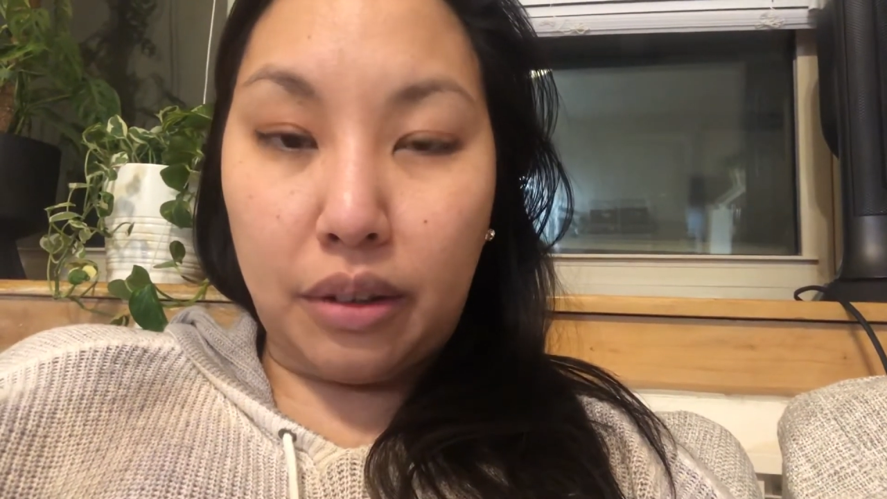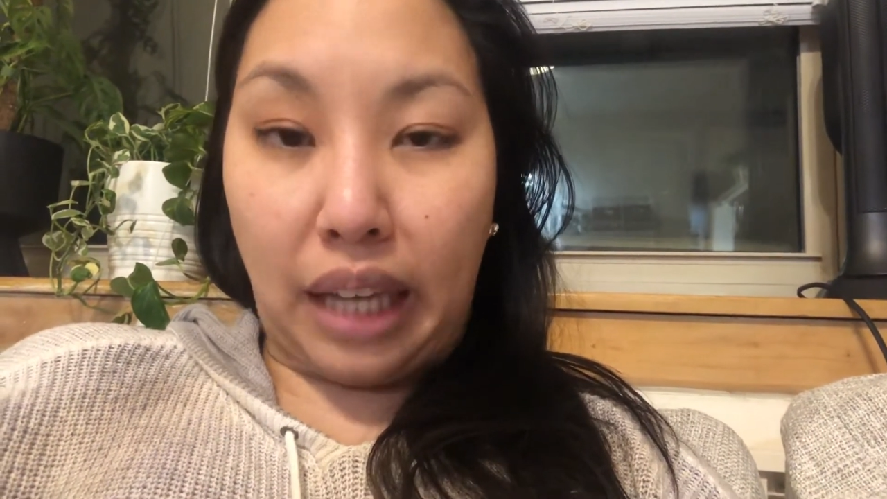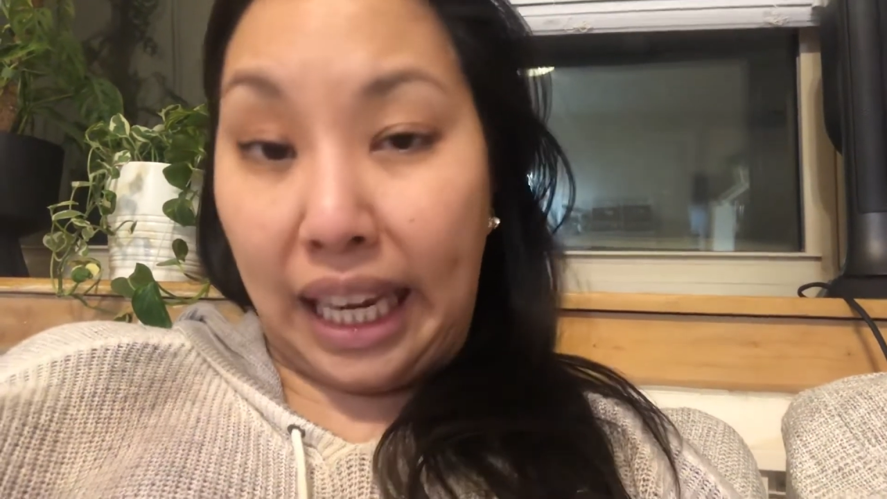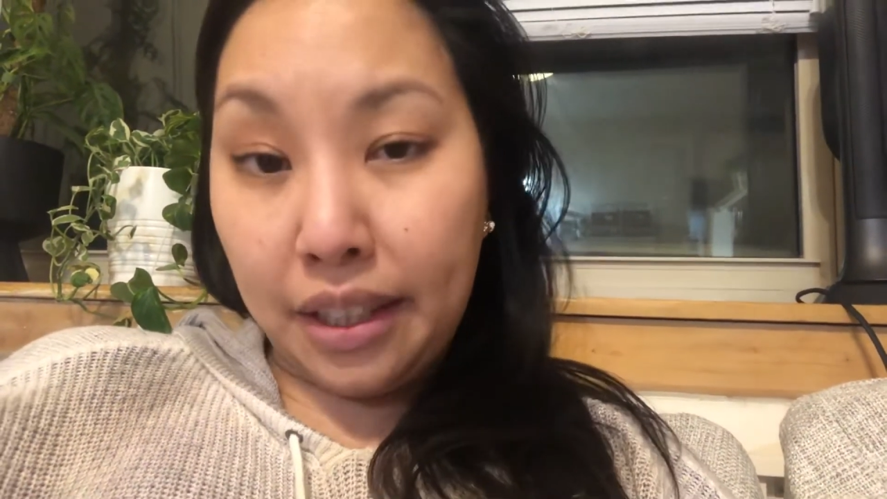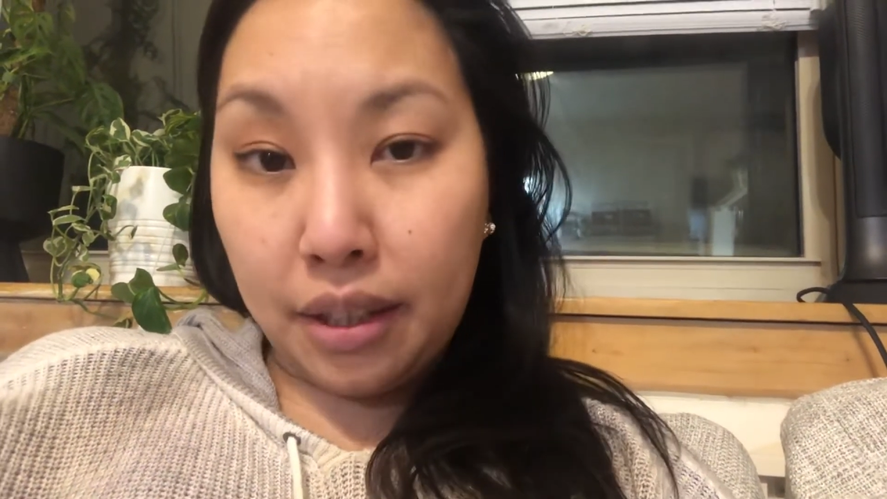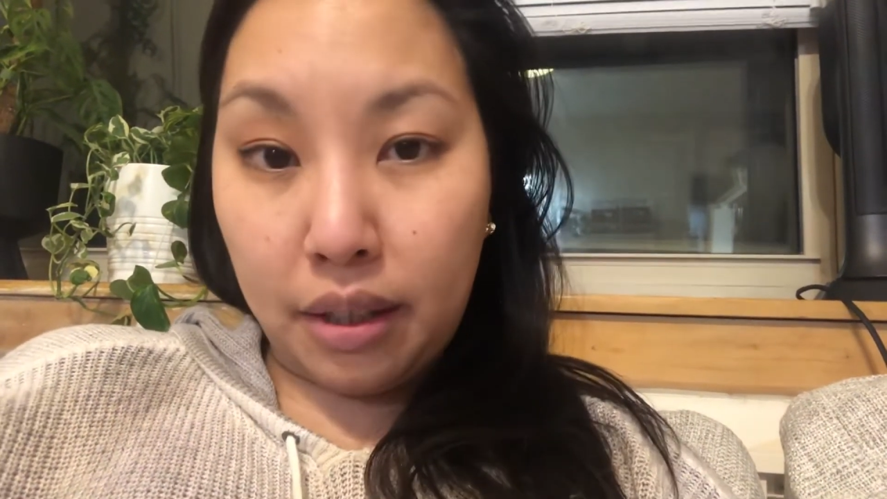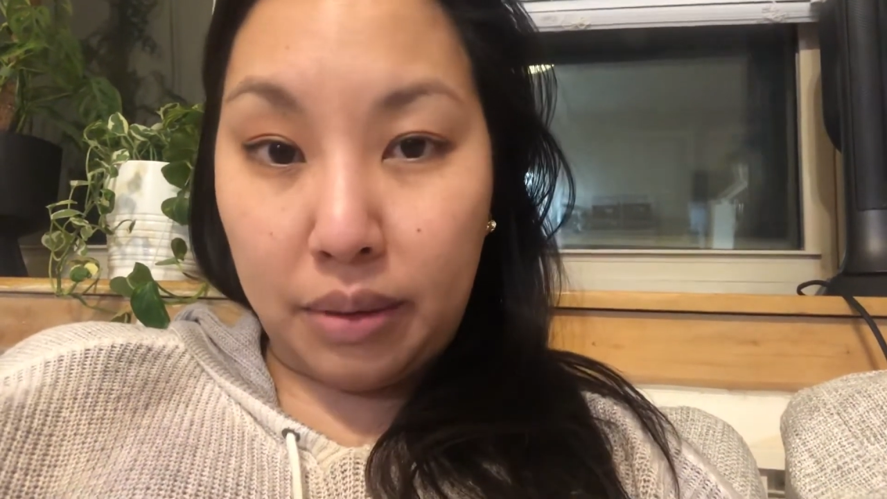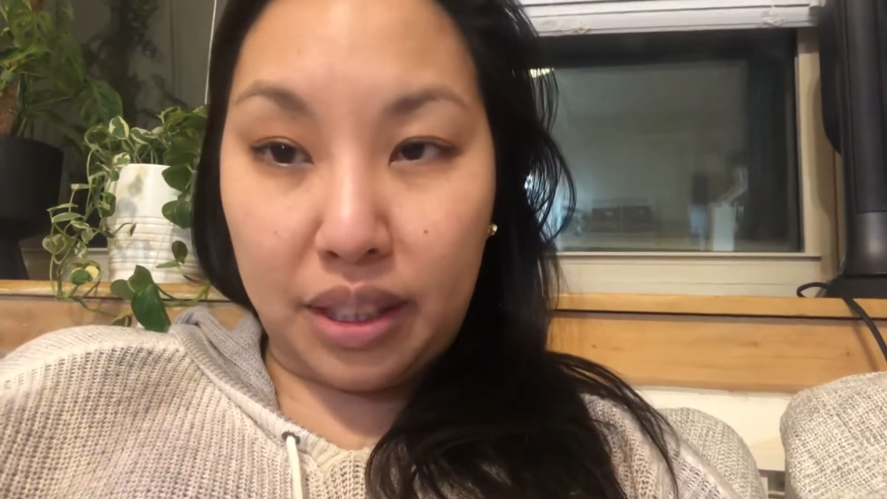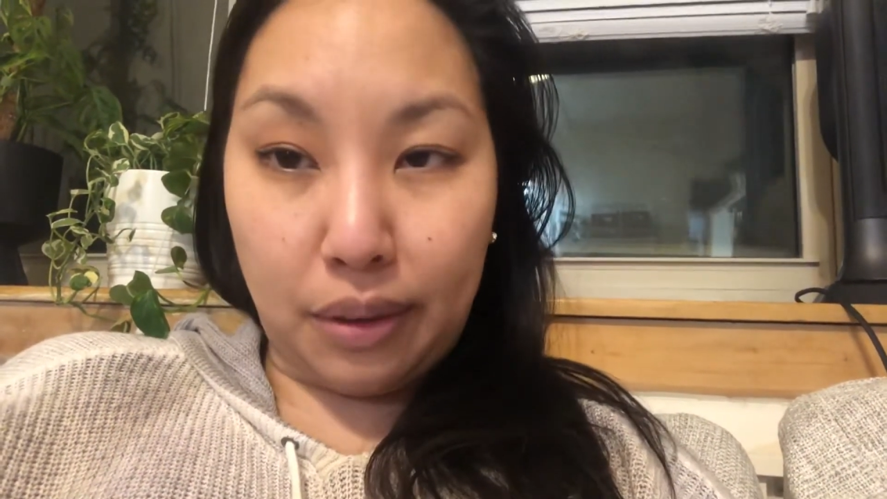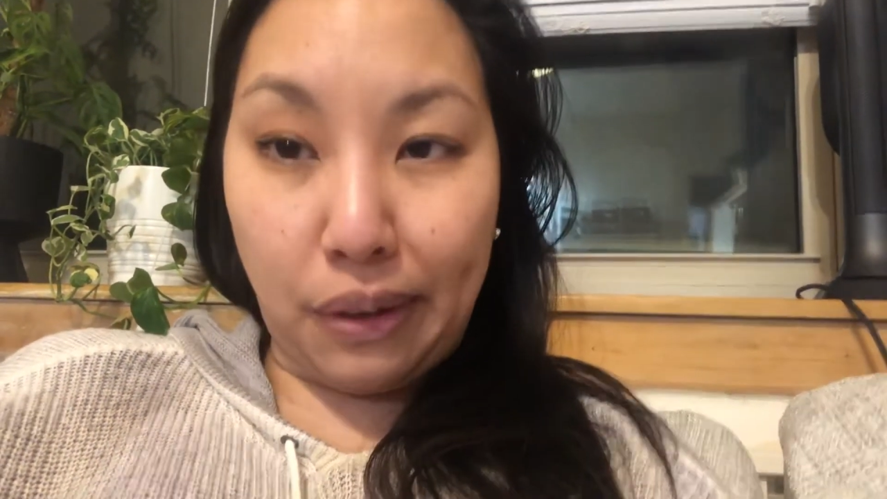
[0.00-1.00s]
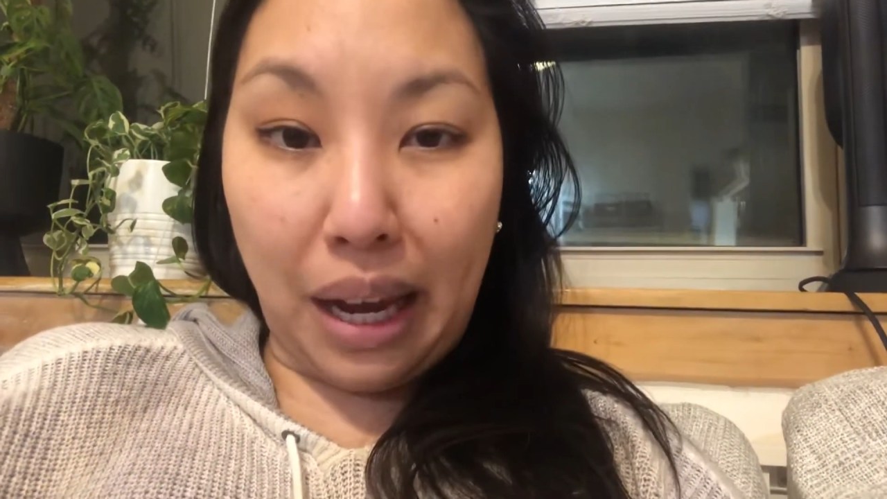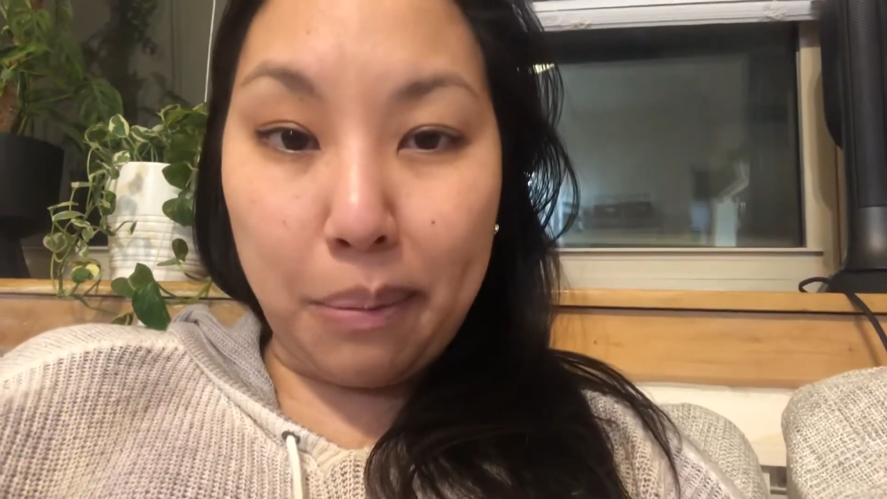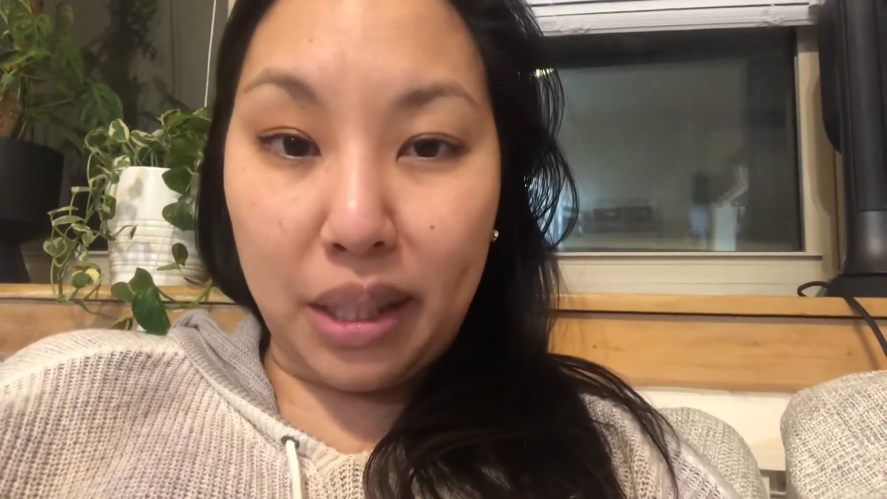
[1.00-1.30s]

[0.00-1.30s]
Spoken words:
8, which is fine.